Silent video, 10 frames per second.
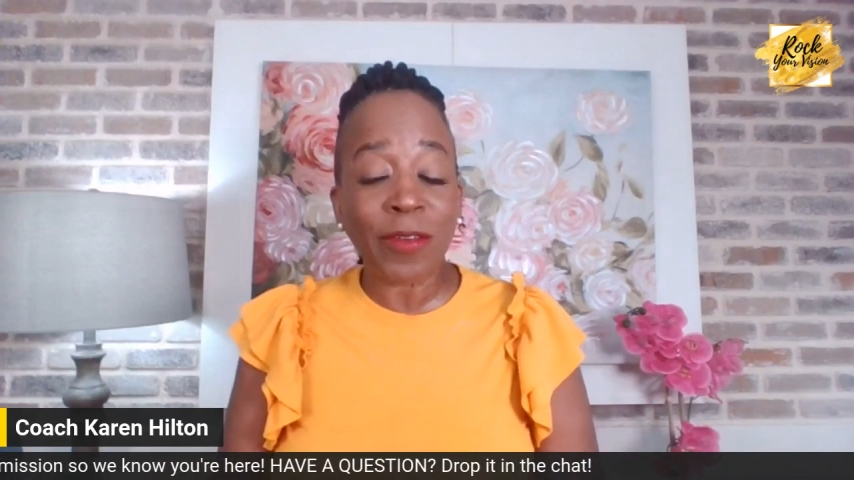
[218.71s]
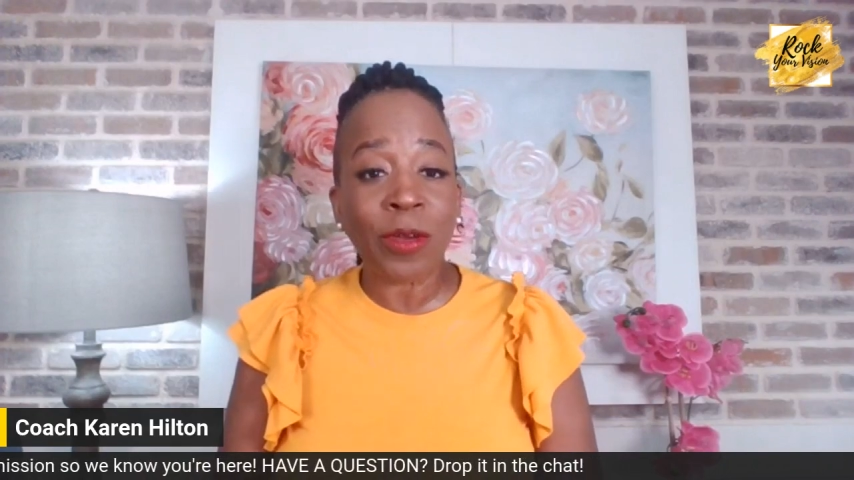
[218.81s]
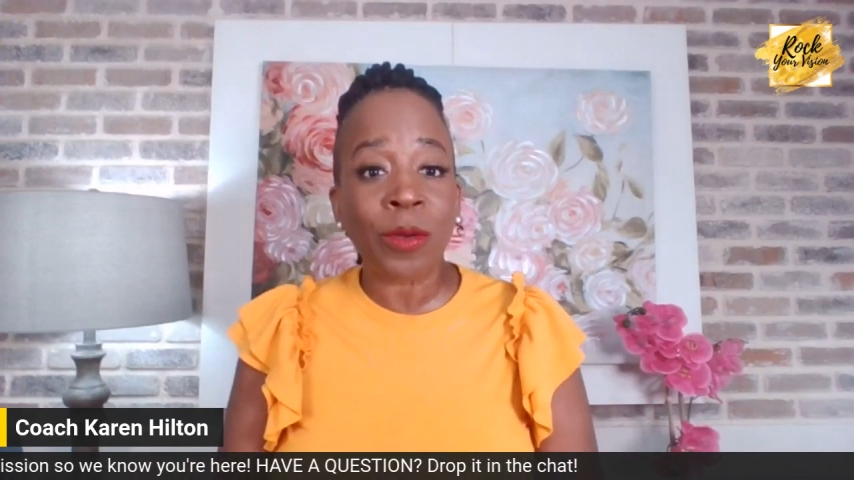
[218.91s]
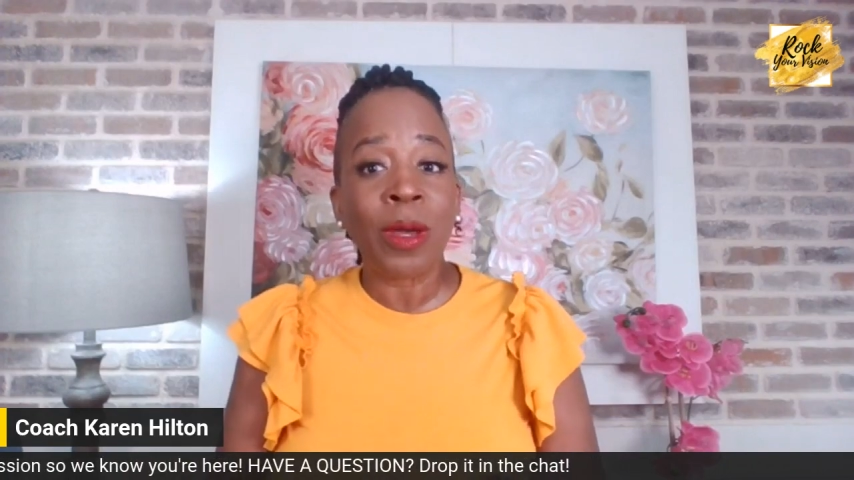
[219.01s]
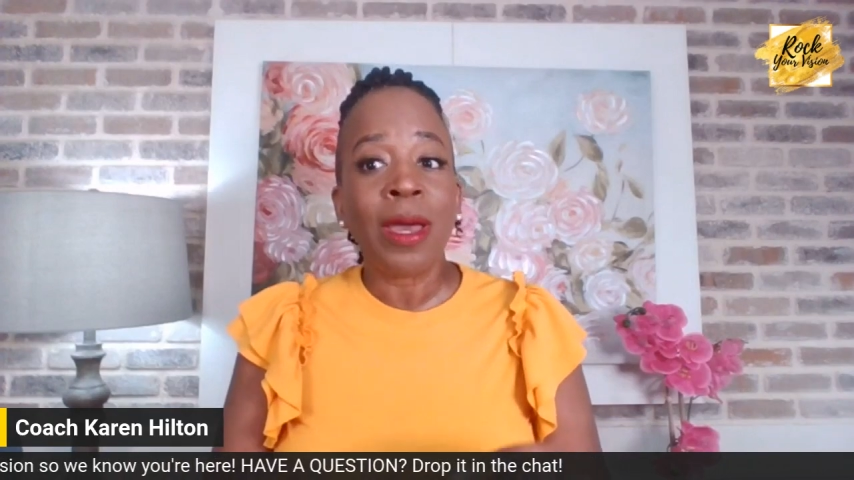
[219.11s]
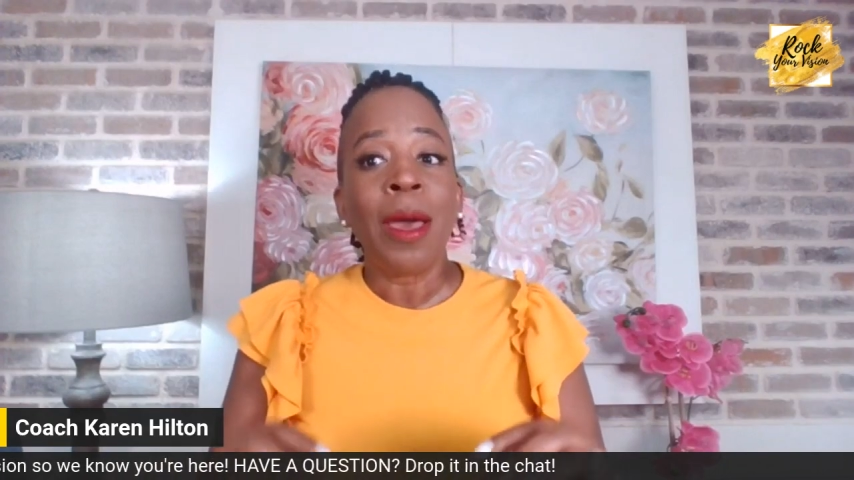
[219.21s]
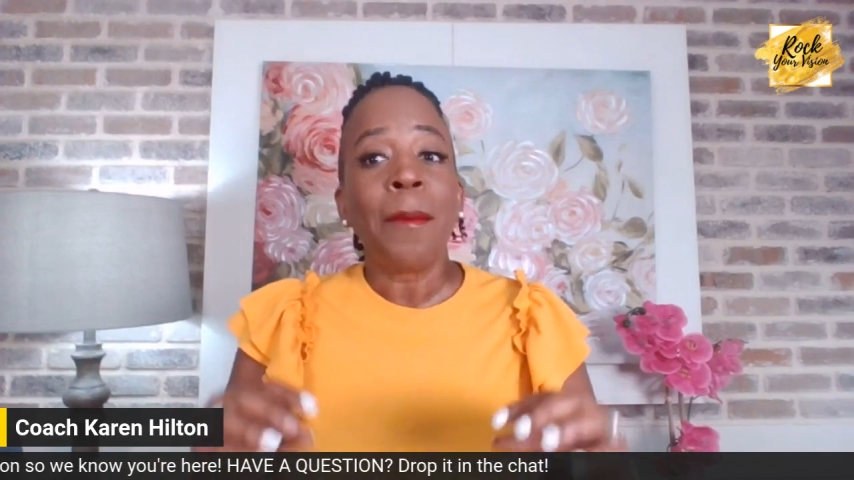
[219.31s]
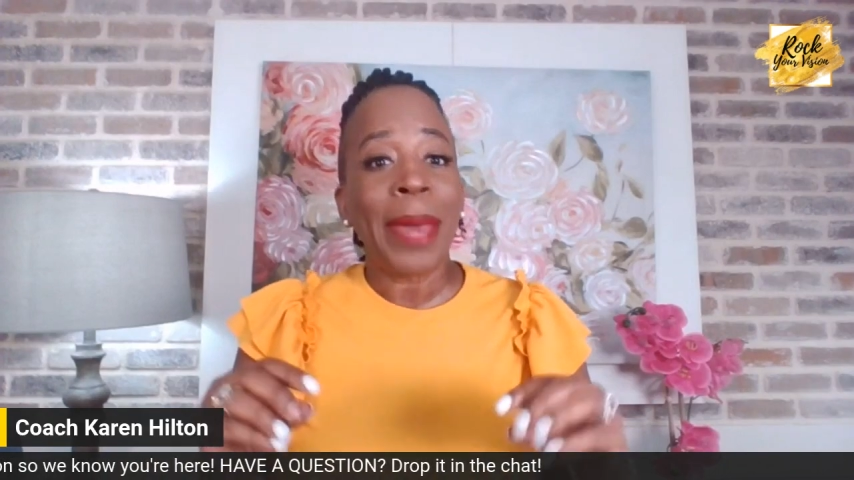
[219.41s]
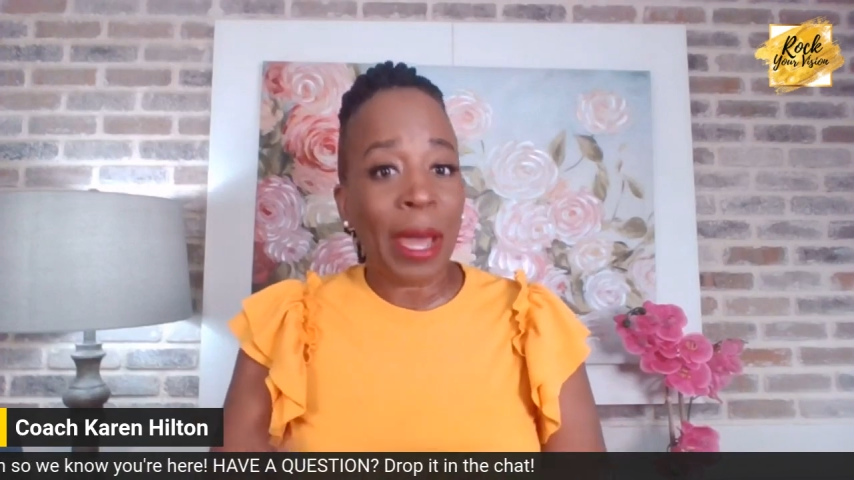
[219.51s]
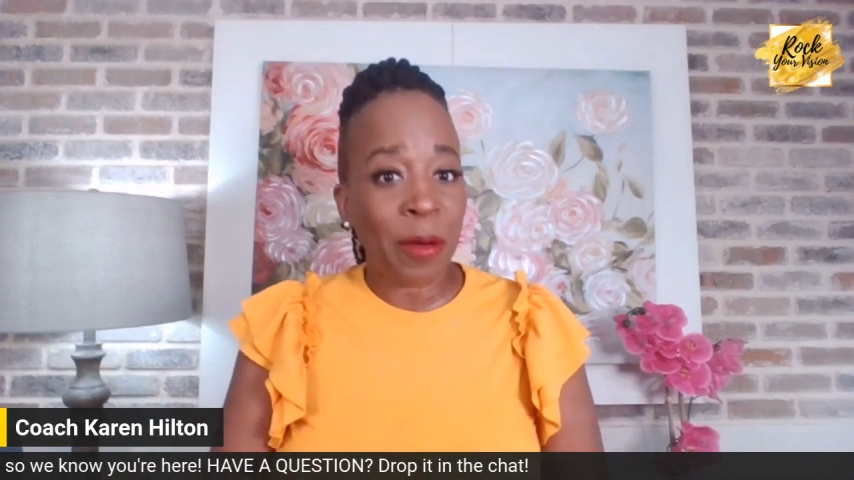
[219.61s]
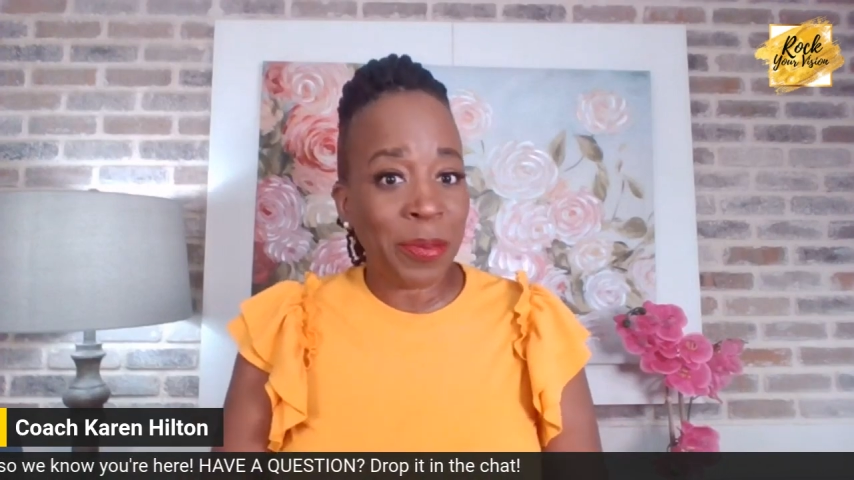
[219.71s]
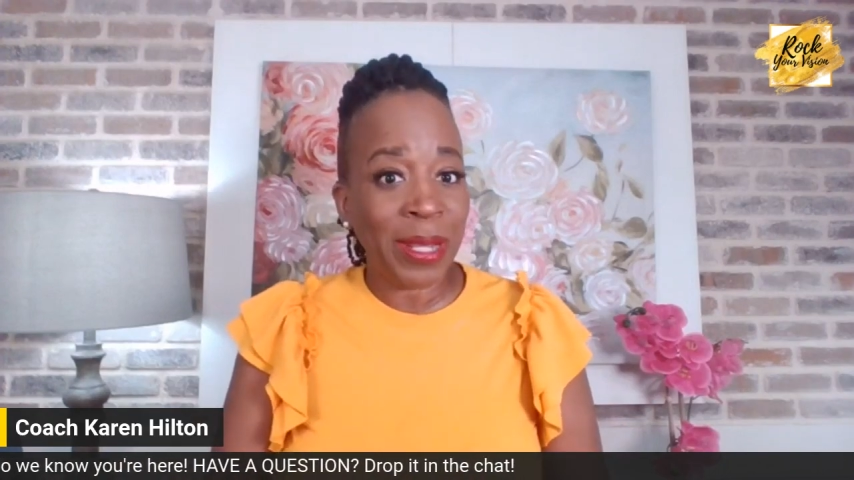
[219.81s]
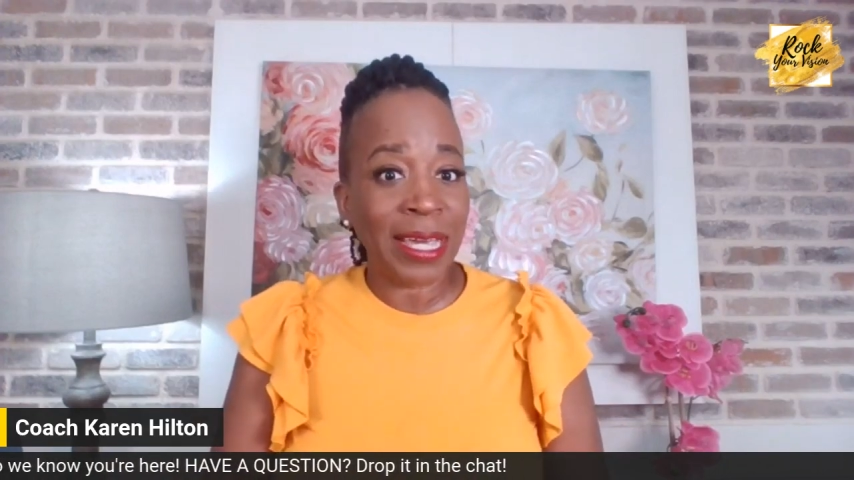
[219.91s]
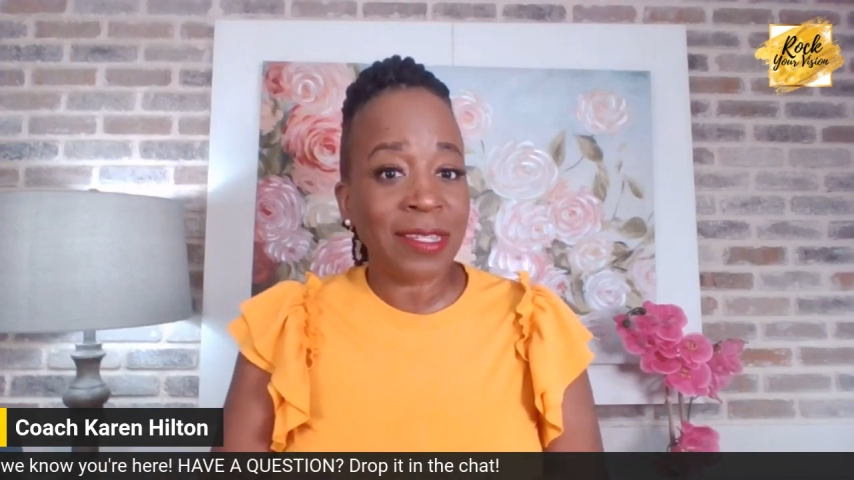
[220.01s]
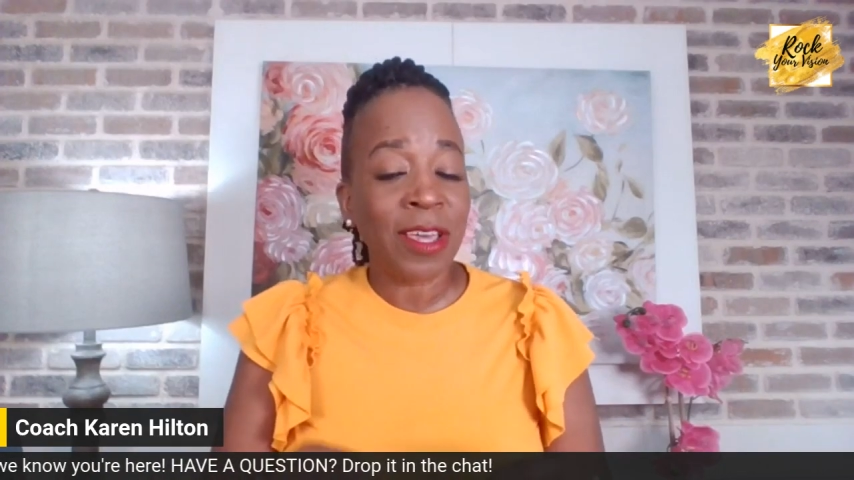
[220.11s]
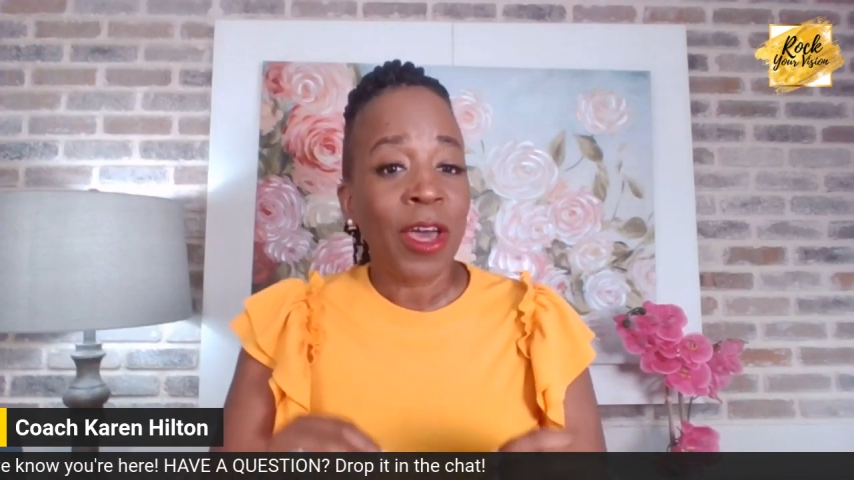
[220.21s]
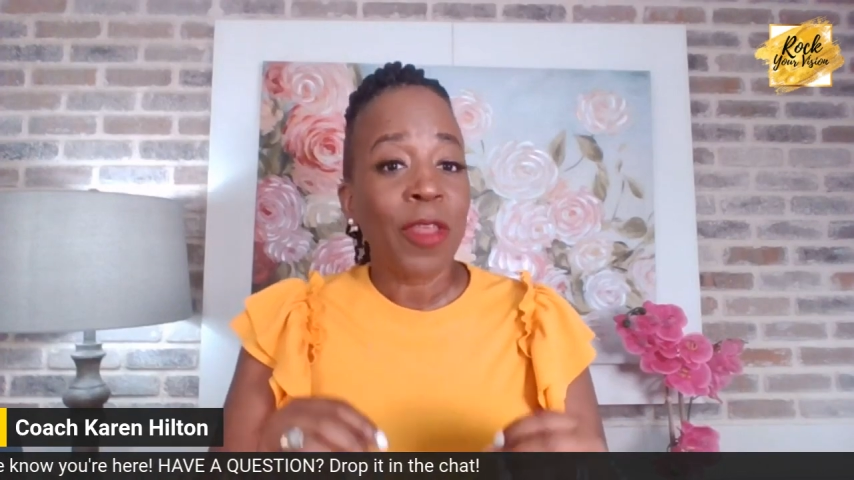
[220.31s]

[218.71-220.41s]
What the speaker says: you power plays,